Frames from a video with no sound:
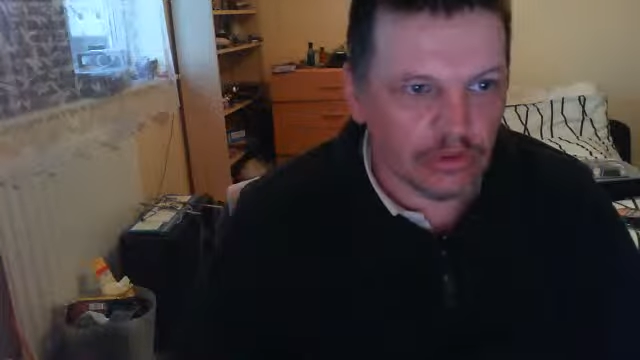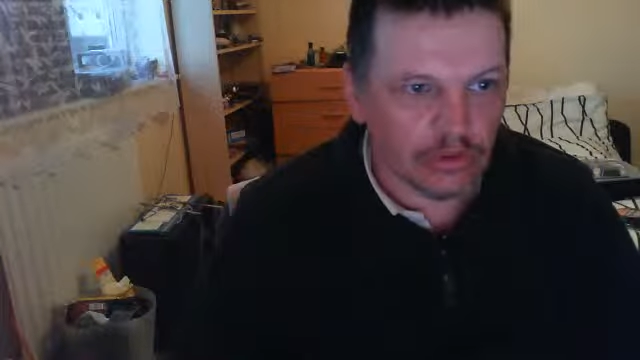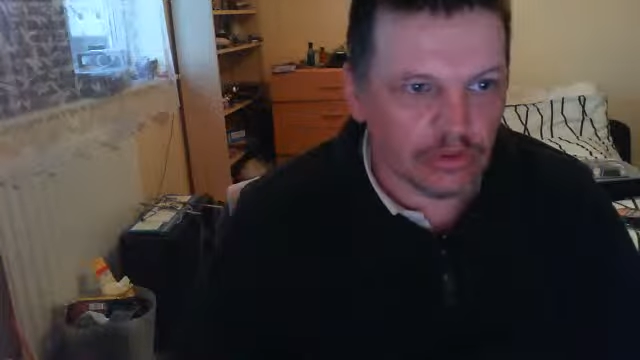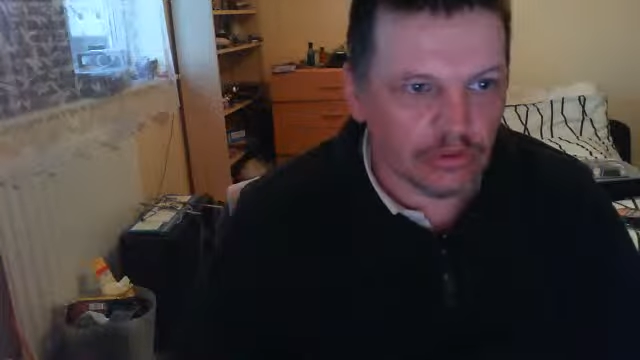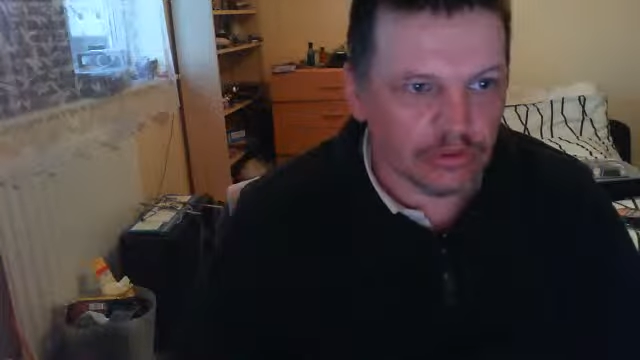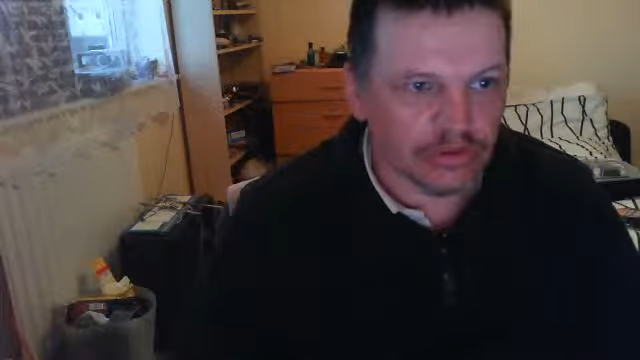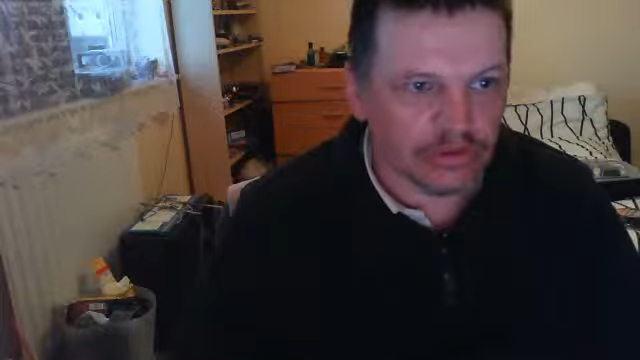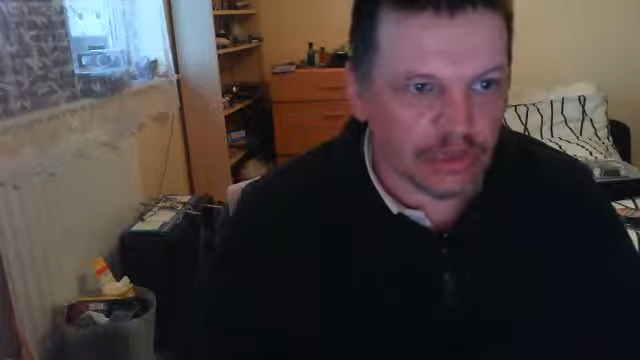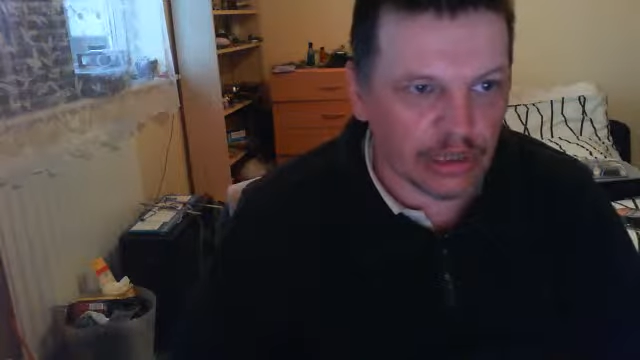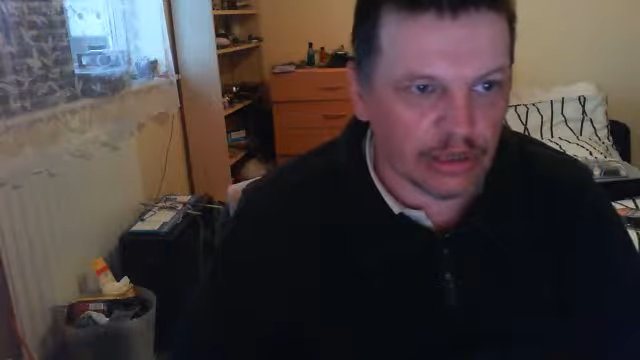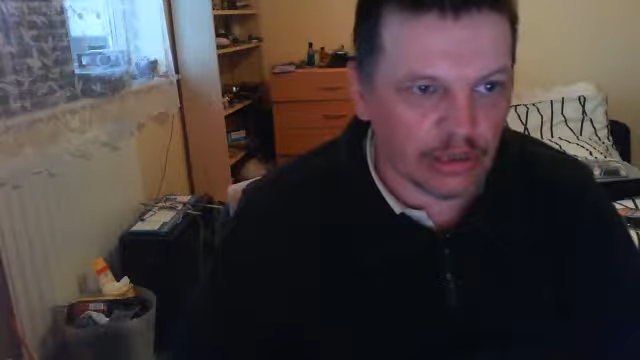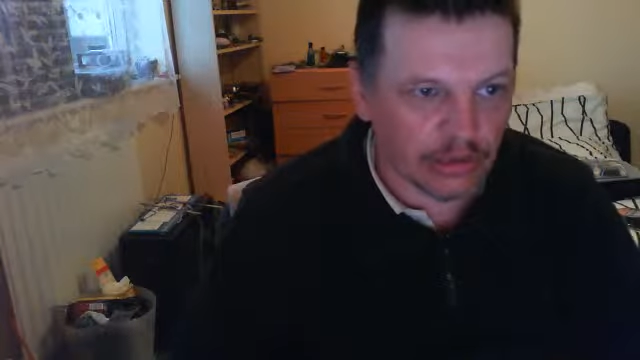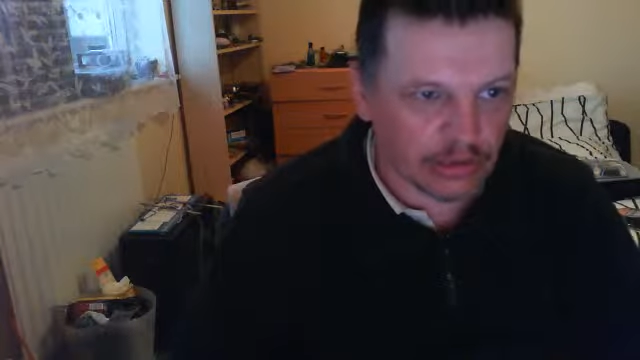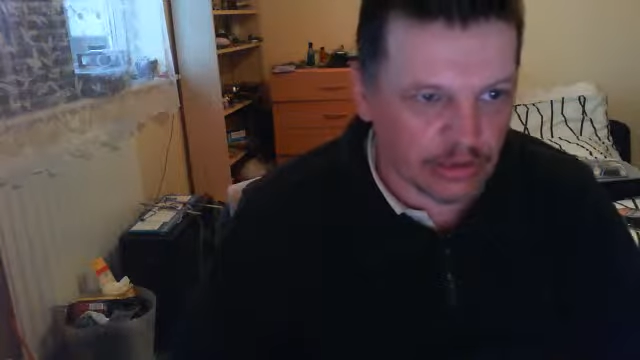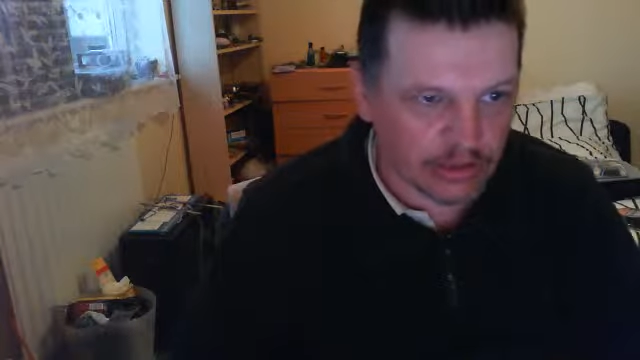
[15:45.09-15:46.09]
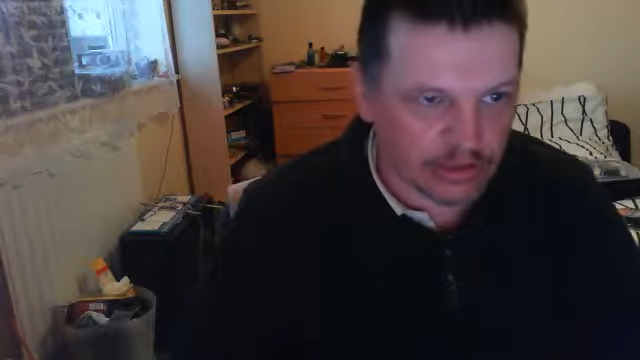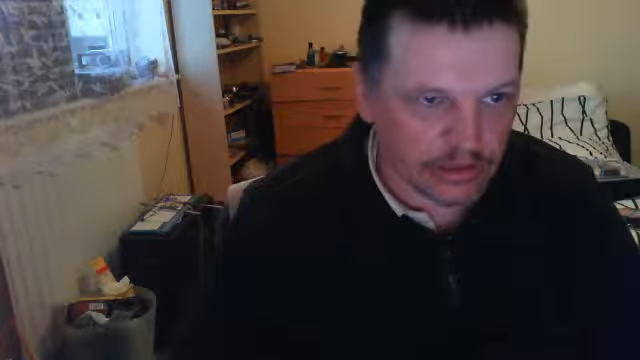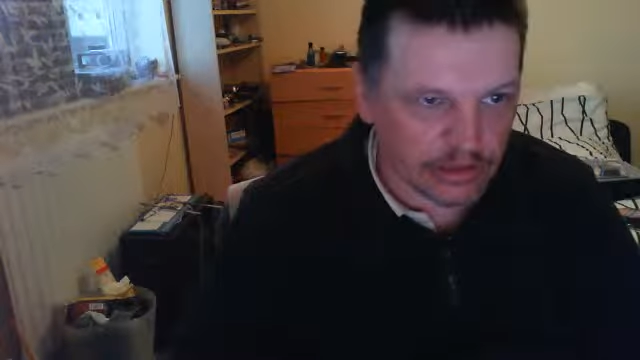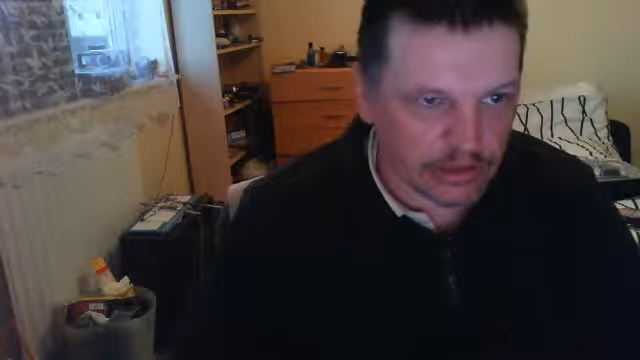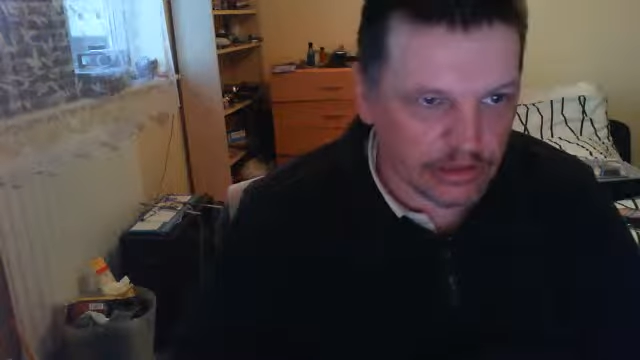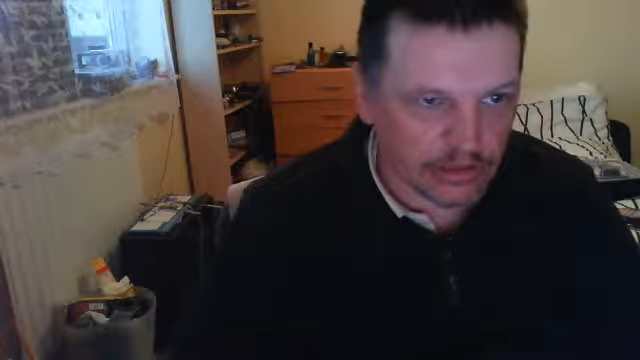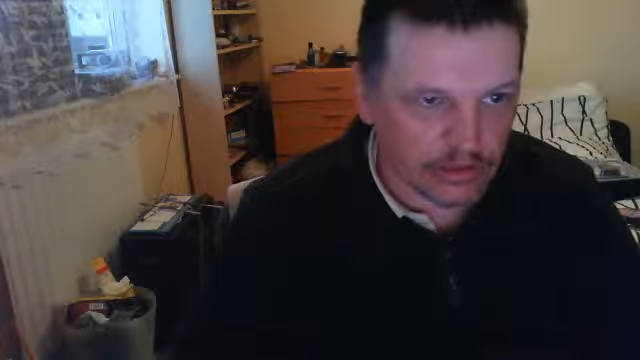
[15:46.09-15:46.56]
on dead
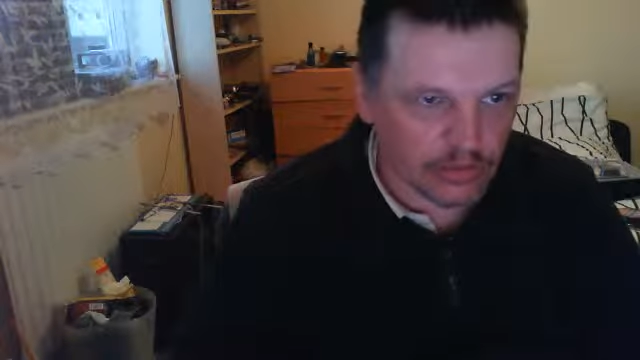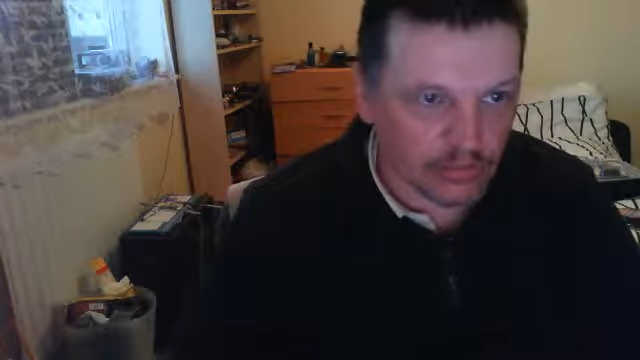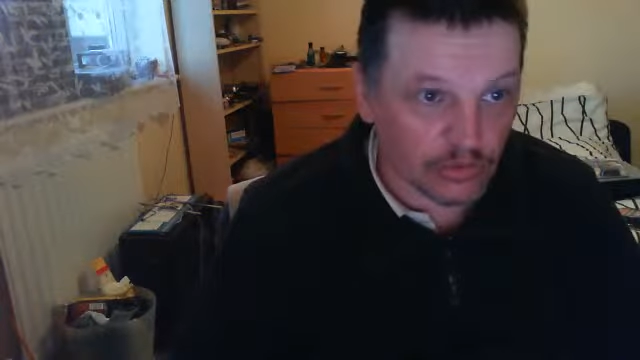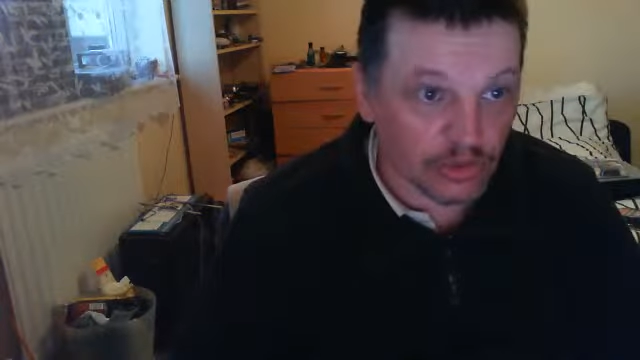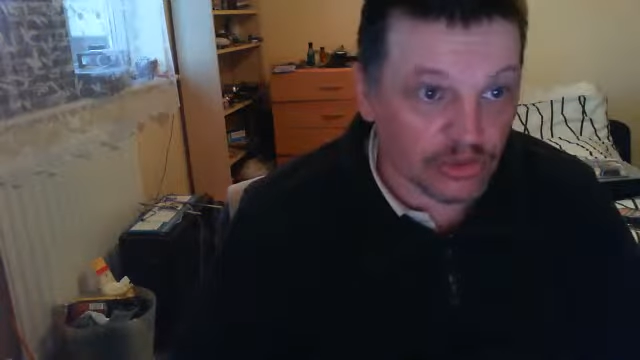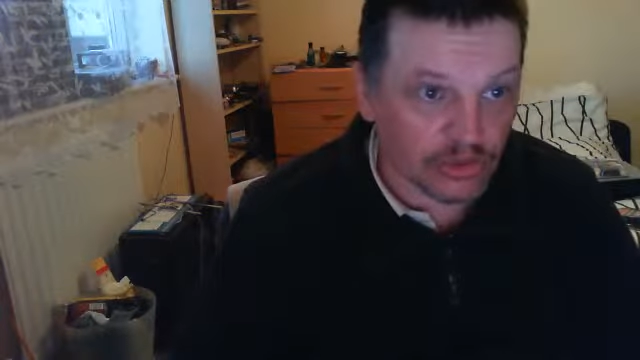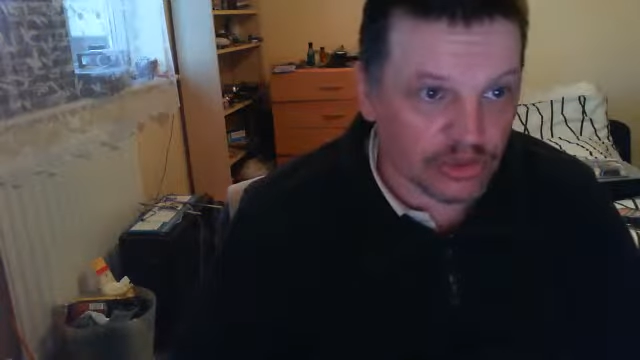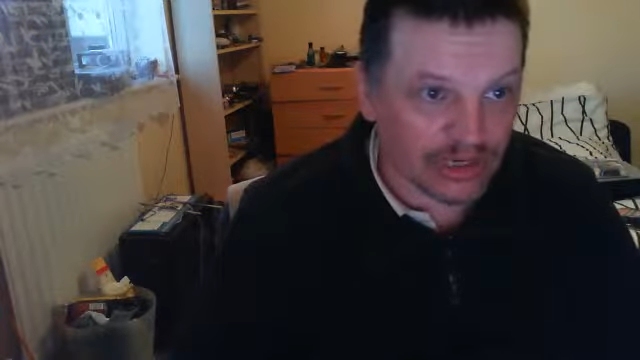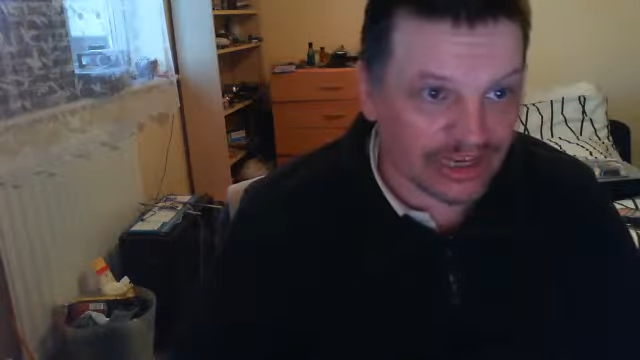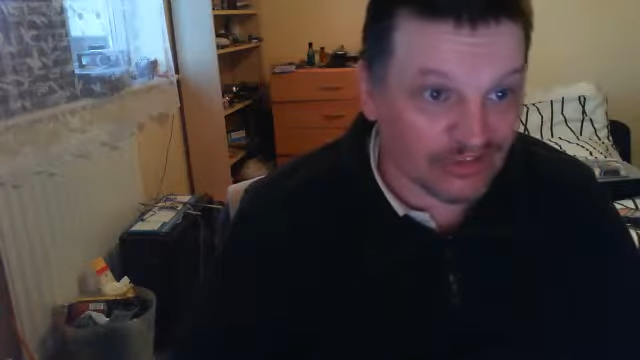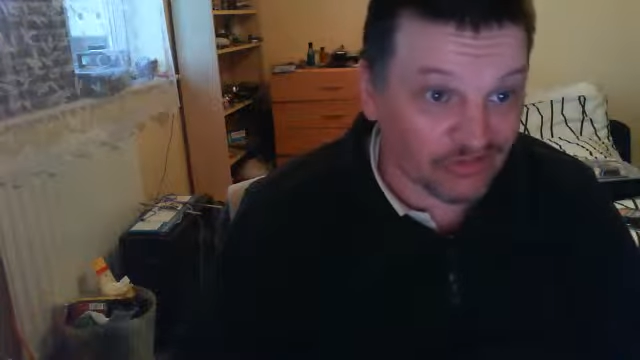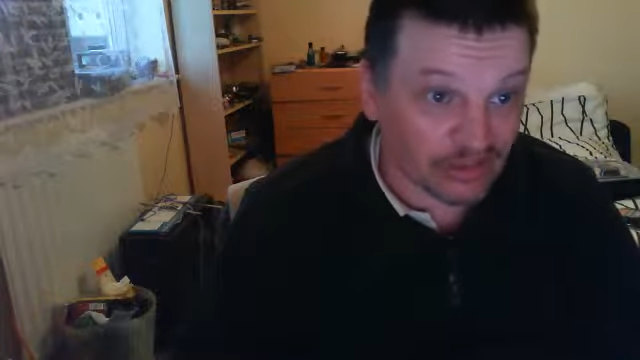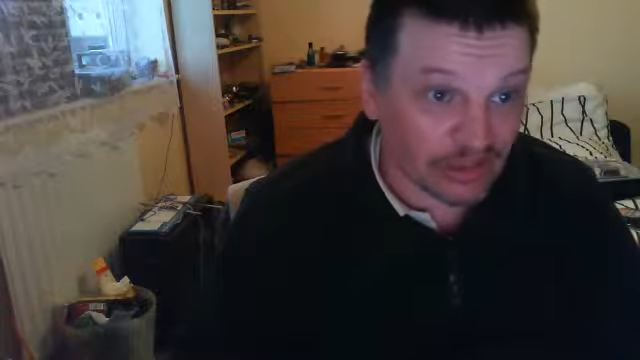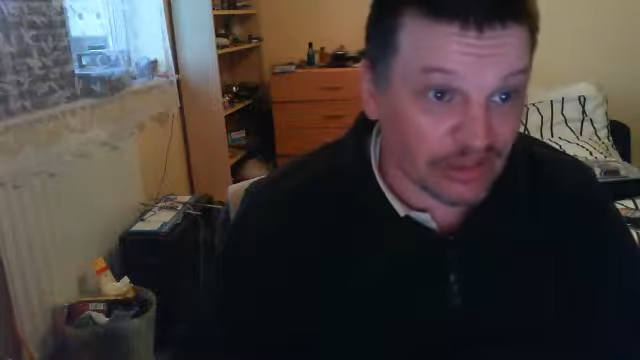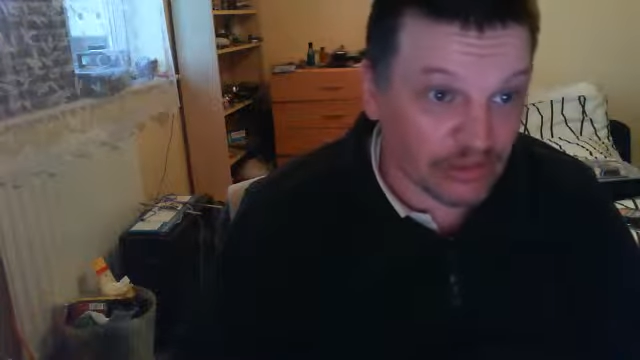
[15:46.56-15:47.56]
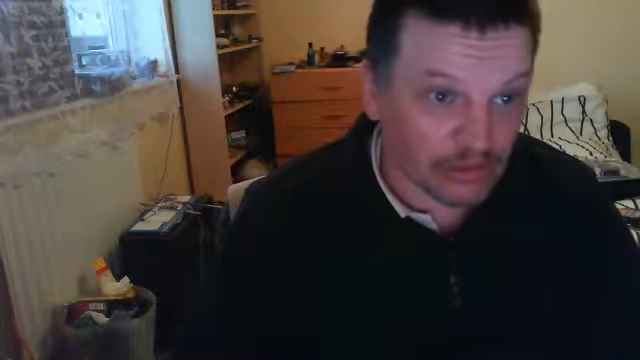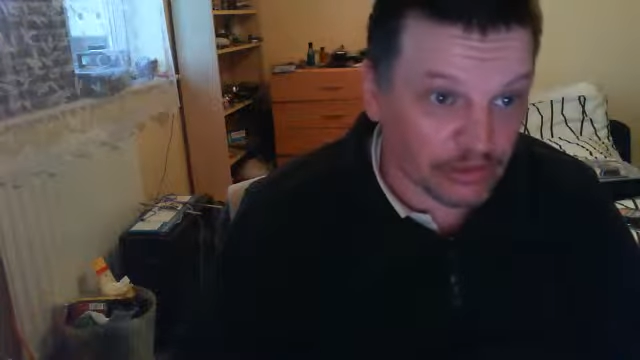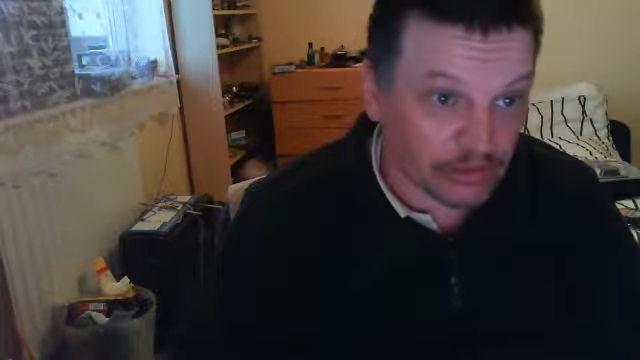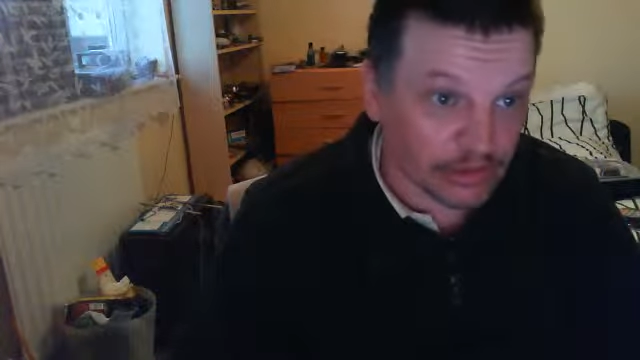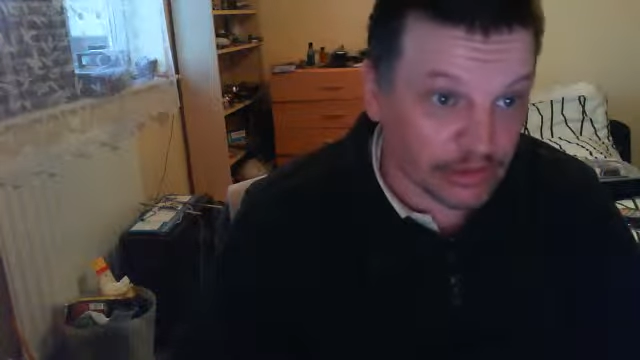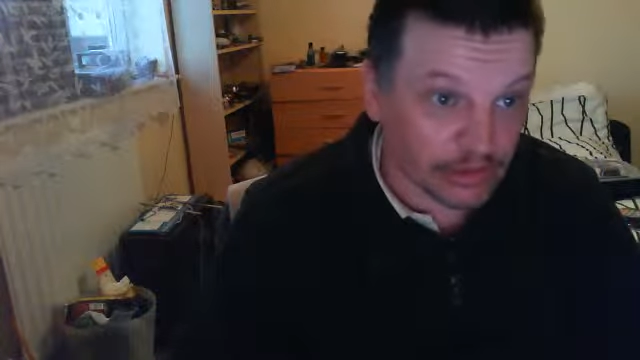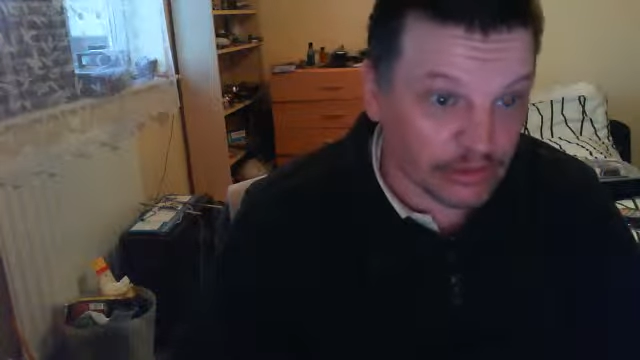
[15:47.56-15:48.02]
carcasses which is actually
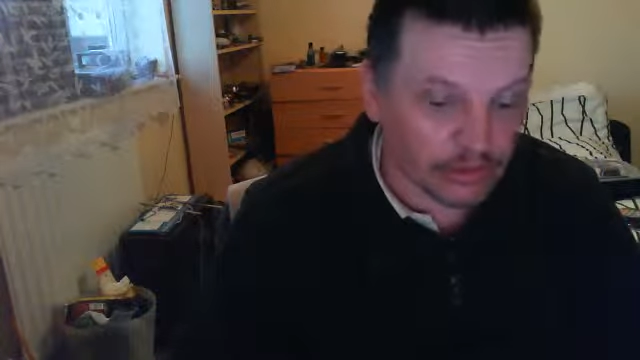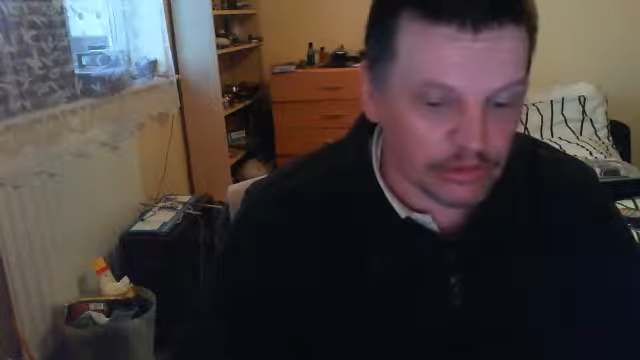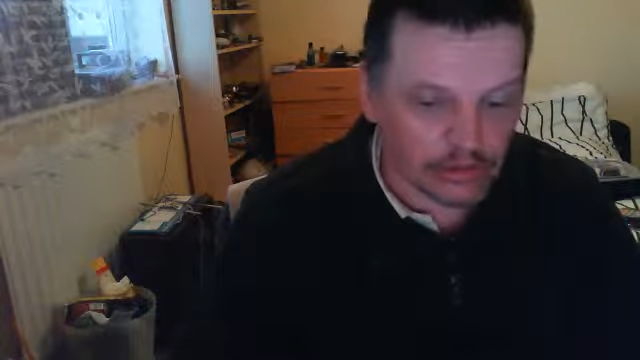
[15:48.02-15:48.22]
died,